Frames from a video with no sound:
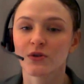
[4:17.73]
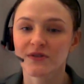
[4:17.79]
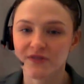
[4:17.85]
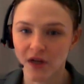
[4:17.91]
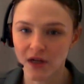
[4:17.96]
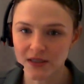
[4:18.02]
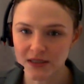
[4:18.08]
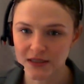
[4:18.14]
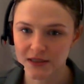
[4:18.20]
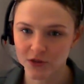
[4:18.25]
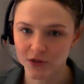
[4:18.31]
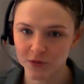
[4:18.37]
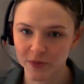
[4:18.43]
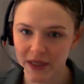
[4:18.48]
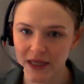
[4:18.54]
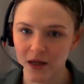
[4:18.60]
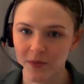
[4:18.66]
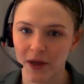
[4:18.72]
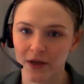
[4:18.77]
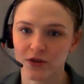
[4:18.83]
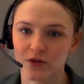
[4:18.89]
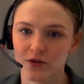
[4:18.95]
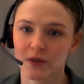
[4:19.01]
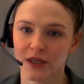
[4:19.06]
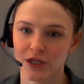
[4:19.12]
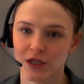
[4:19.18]
So we've talked a little bit
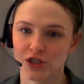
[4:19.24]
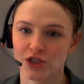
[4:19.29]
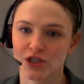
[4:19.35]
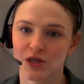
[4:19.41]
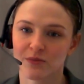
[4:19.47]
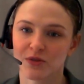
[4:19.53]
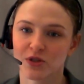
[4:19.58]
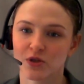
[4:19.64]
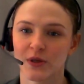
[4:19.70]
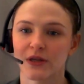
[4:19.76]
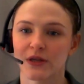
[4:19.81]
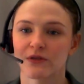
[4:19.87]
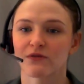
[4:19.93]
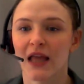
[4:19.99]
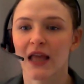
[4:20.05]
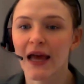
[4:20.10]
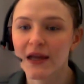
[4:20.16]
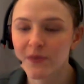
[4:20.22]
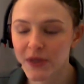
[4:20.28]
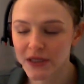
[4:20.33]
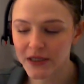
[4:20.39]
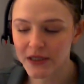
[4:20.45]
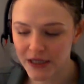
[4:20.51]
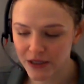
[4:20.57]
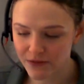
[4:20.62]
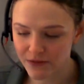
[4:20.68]
about the relationship between
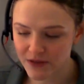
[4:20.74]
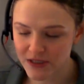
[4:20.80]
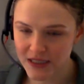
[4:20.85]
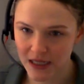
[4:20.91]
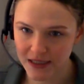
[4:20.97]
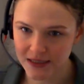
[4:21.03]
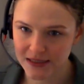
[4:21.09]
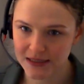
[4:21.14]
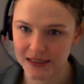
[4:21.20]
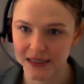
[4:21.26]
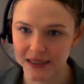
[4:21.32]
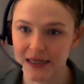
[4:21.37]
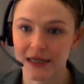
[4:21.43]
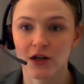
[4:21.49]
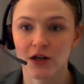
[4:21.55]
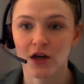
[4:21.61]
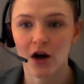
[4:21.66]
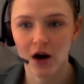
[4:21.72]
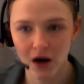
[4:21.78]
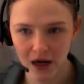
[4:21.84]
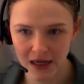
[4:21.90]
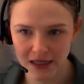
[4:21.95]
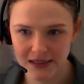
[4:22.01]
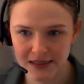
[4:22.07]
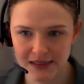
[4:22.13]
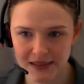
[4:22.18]
reliability, redundancy, and
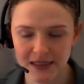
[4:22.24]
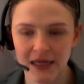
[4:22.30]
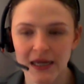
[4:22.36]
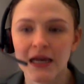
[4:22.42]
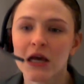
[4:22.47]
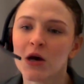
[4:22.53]
cost,